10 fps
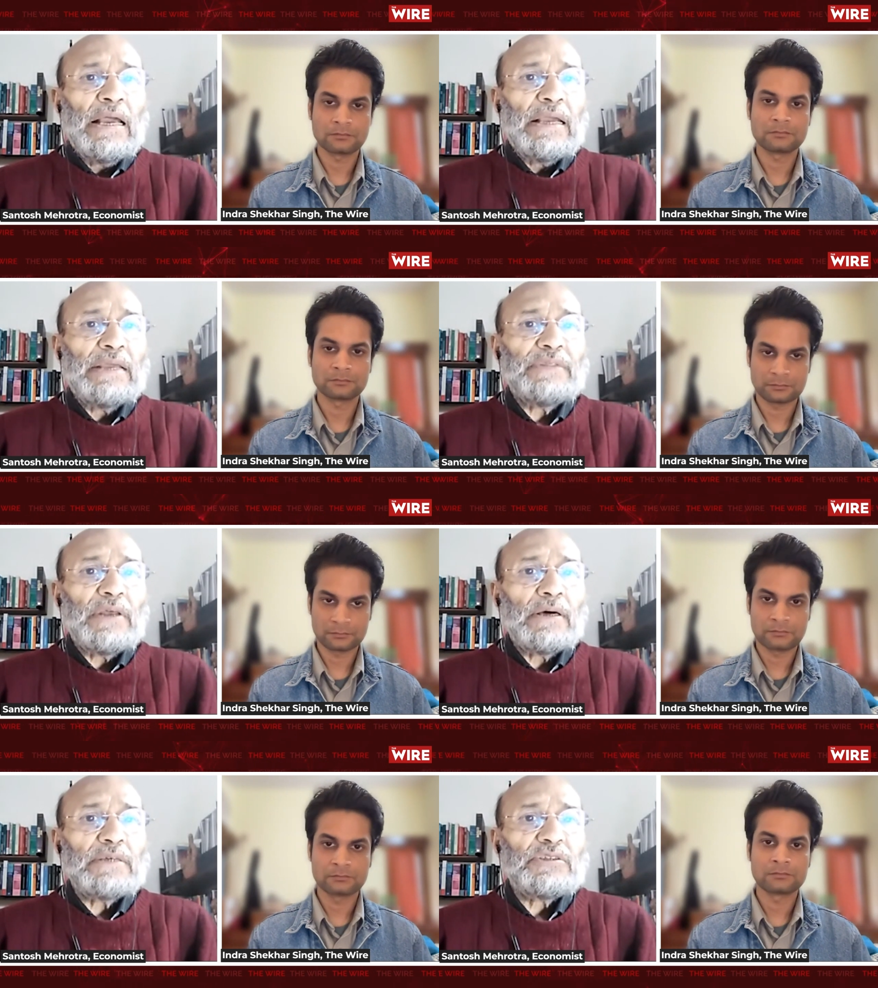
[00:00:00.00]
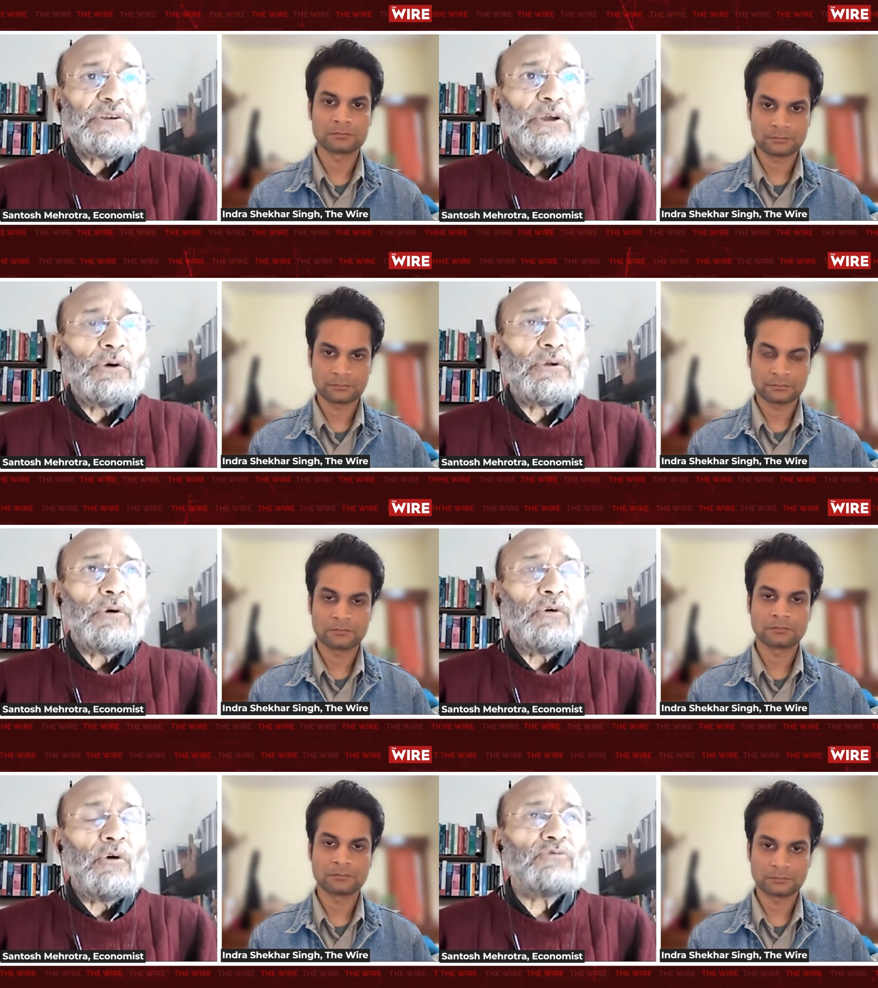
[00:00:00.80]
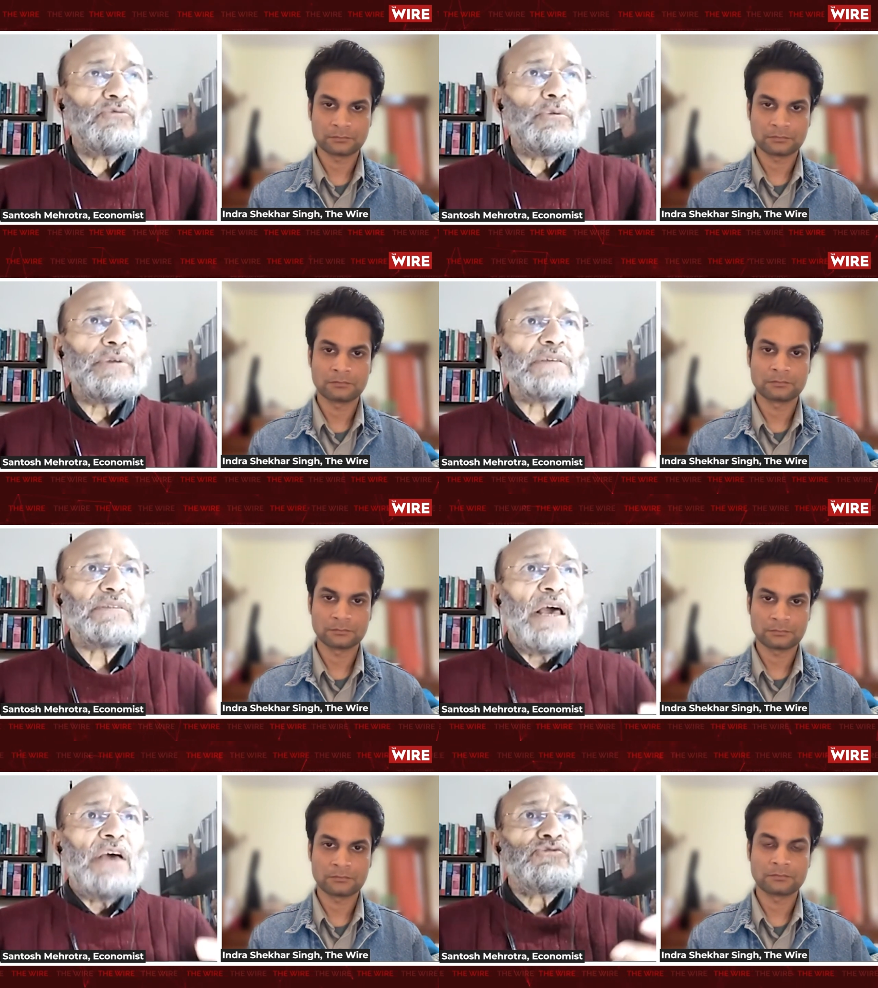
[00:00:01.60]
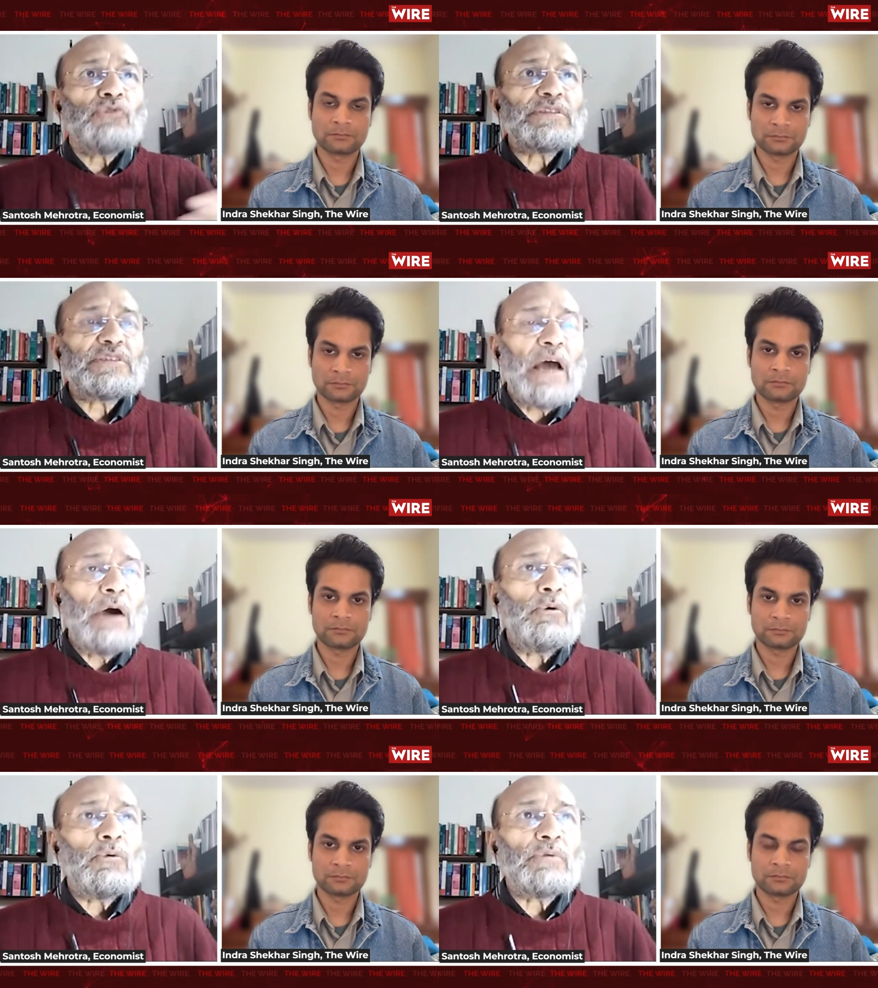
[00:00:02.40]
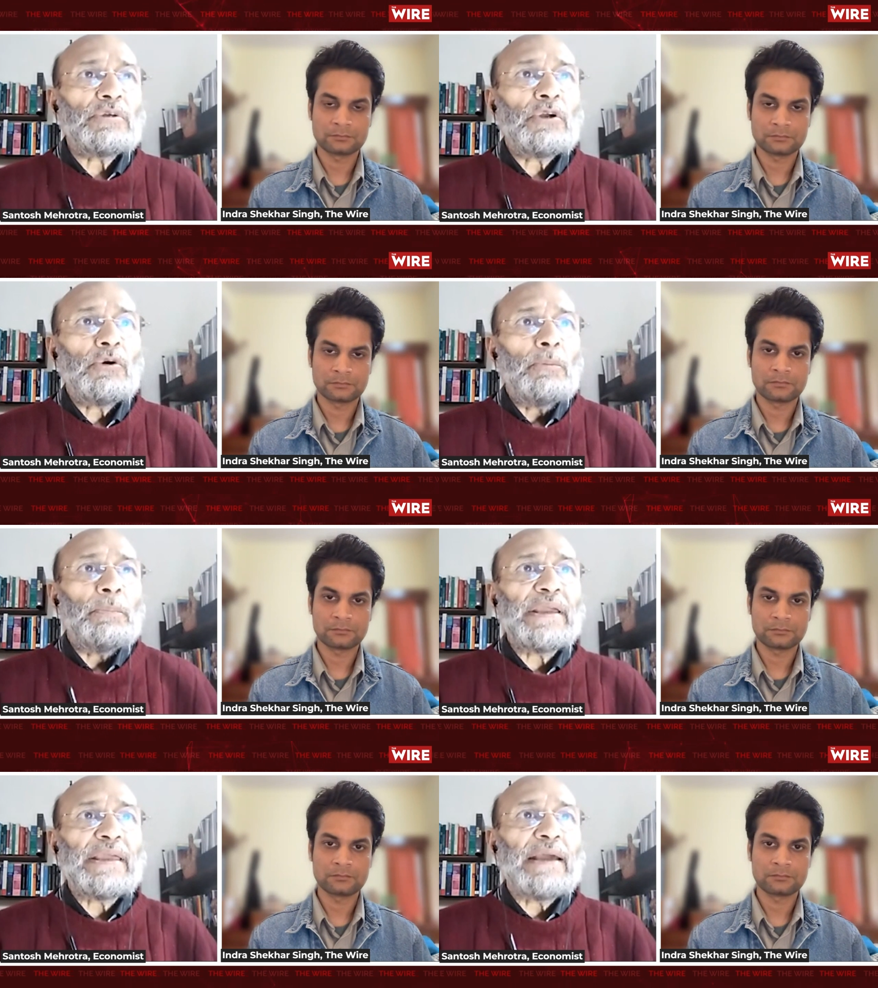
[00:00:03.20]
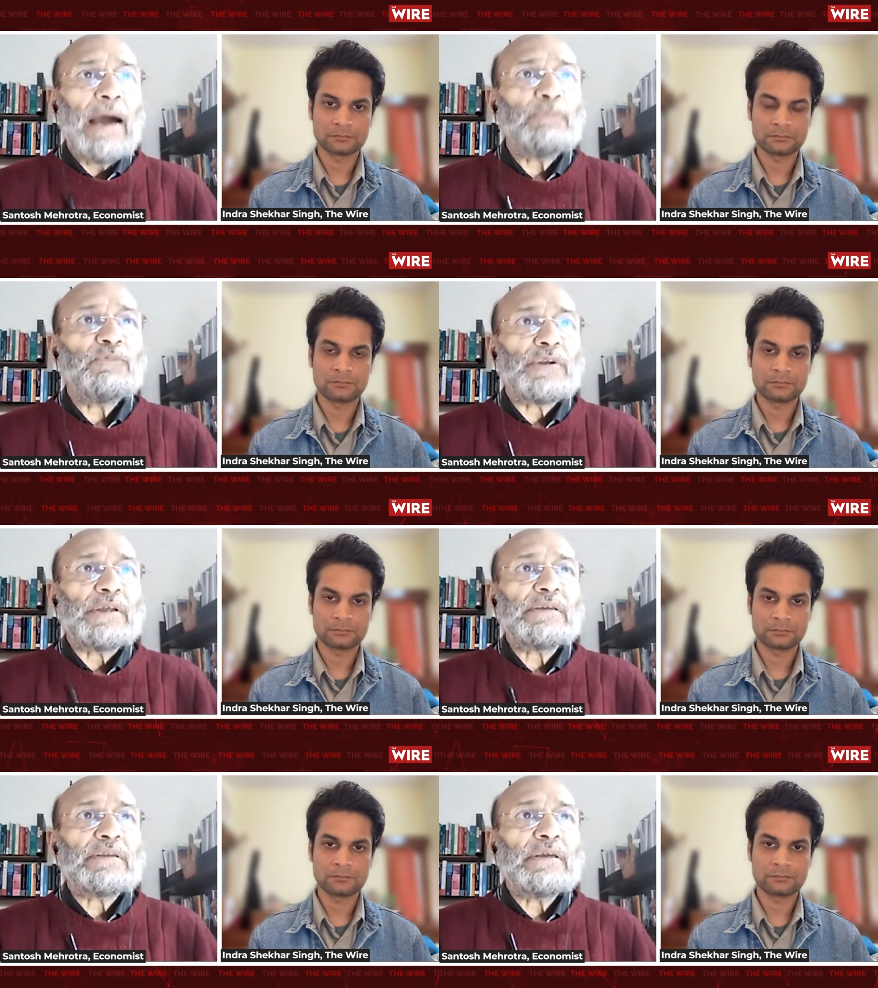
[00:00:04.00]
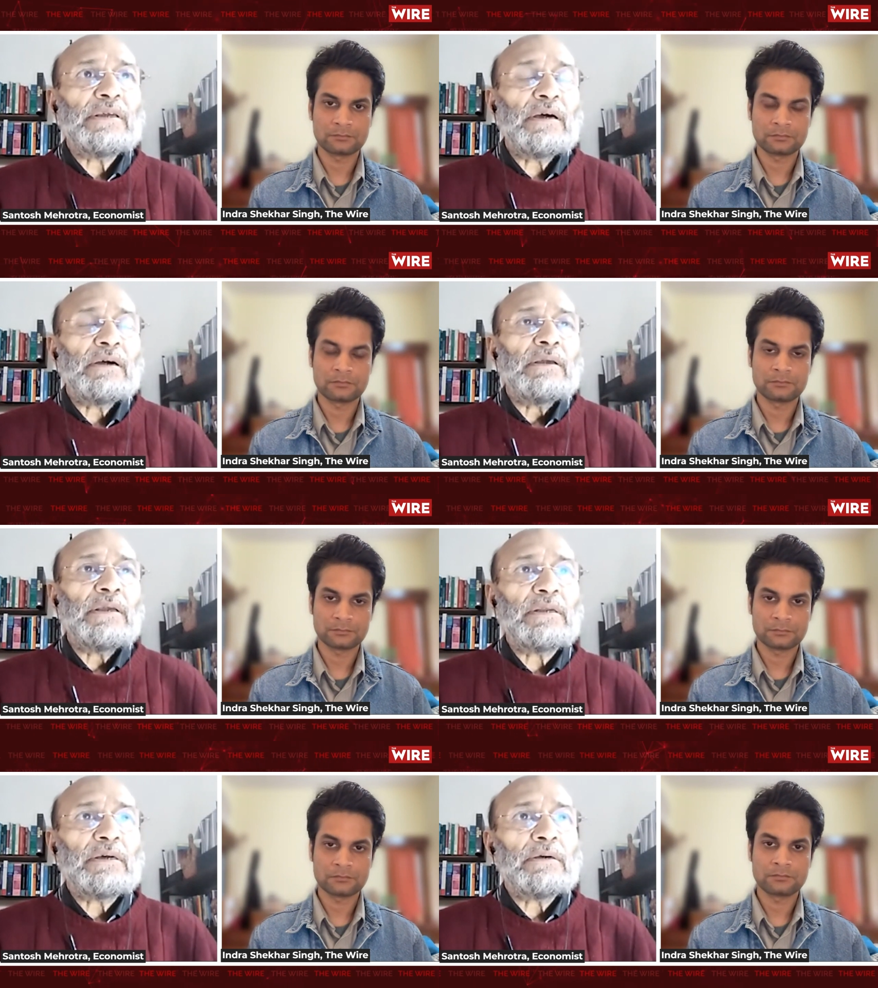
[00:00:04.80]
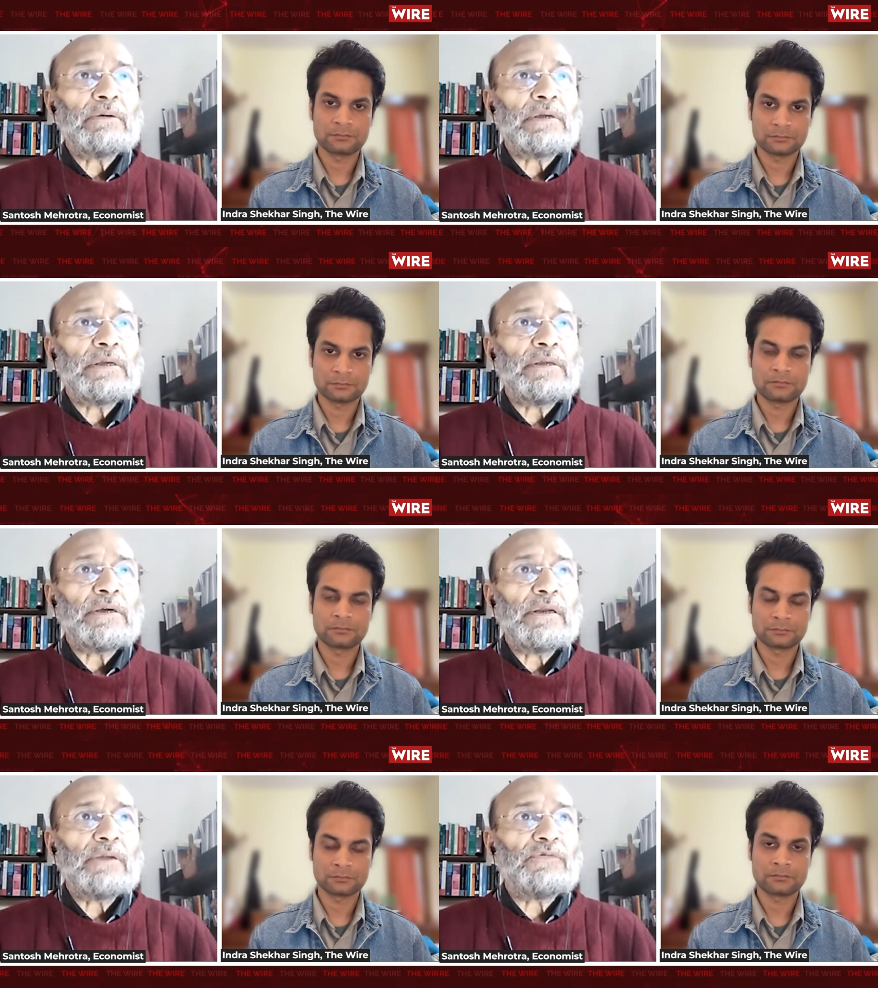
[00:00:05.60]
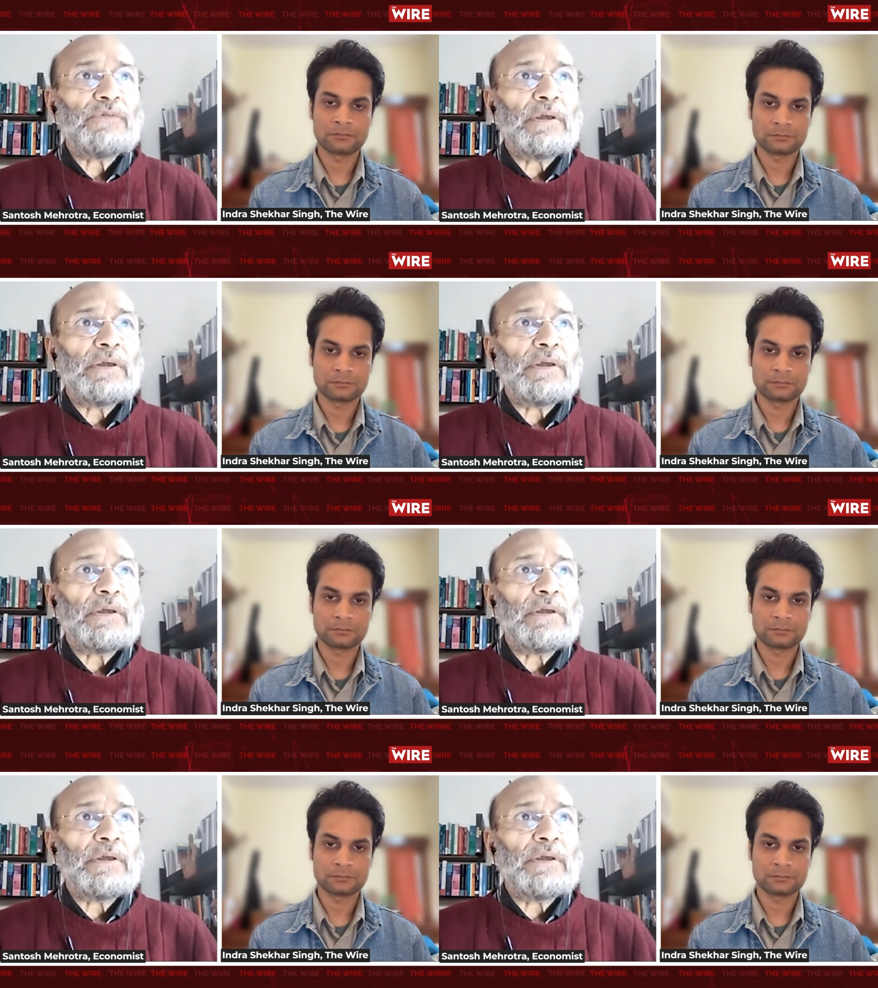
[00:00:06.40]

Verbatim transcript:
Speaker 1: in the last 3 or, or so years so it's now you know making up for it in a in a year if,